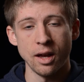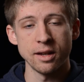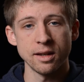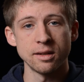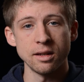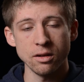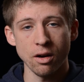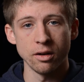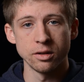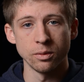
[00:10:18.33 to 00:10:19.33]
SSD
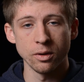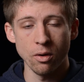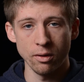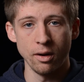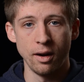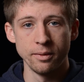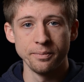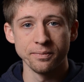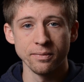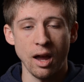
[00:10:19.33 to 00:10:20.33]
card to record
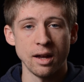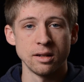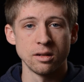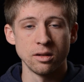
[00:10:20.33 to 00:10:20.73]
on. And